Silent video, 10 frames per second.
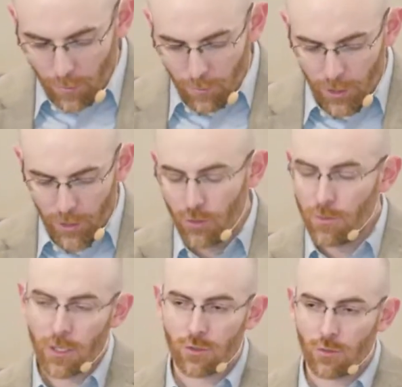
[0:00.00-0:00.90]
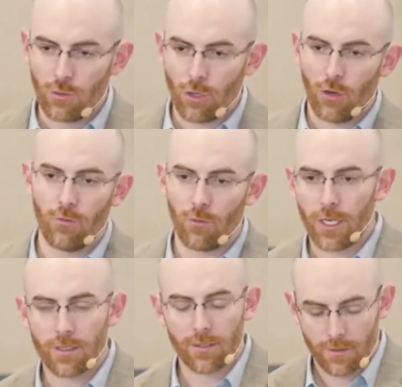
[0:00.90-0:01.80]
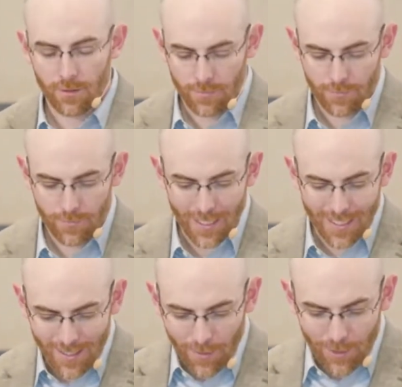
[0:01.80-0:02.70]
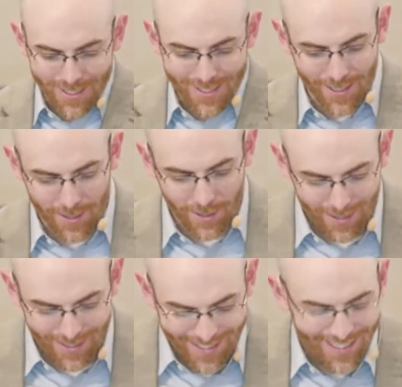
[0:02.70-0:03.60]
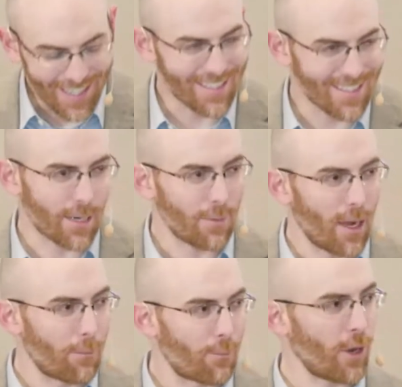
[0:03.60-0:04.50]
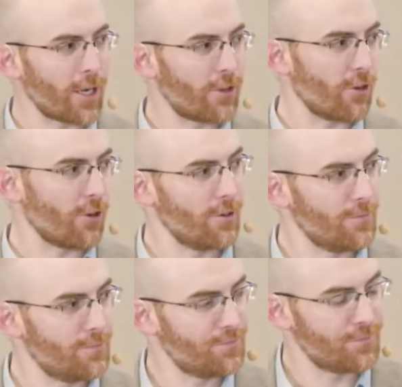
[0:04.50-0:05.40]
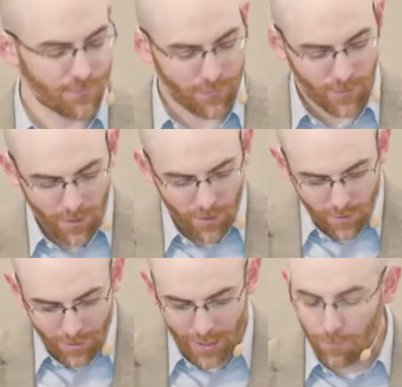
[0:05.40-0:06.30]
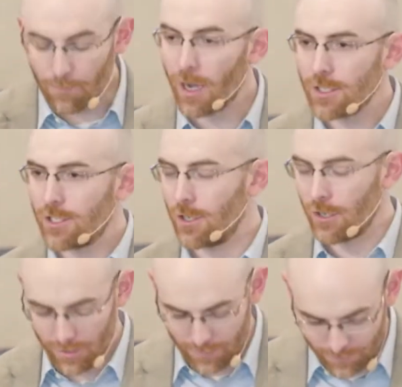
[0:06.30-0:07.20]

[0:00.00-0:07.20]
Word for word: but you must rule over it. That's the image. Sin is like a, a predator, like a monster